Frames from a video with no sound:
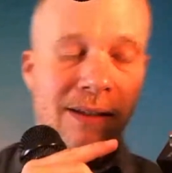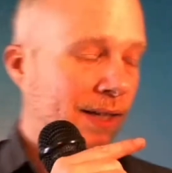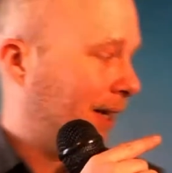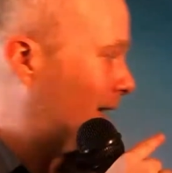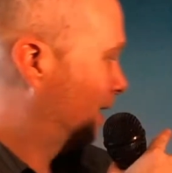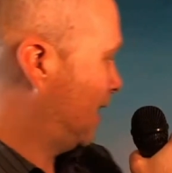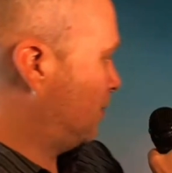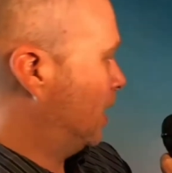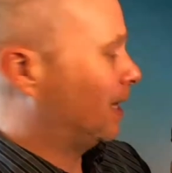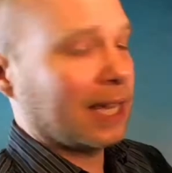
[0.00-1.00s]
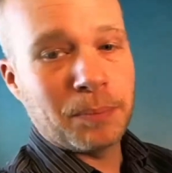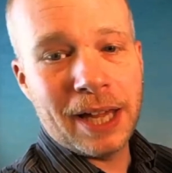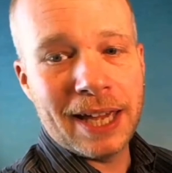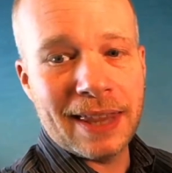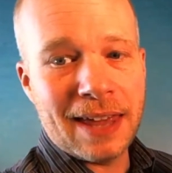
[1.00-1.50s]
that way, like
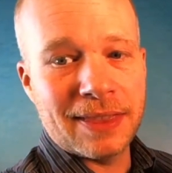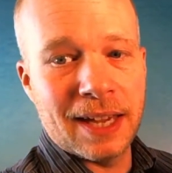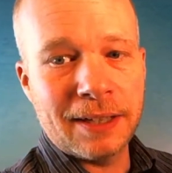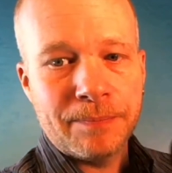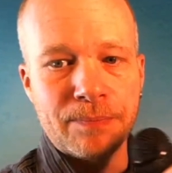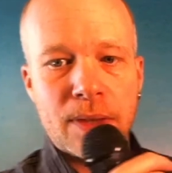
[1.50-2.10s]
playing that thing.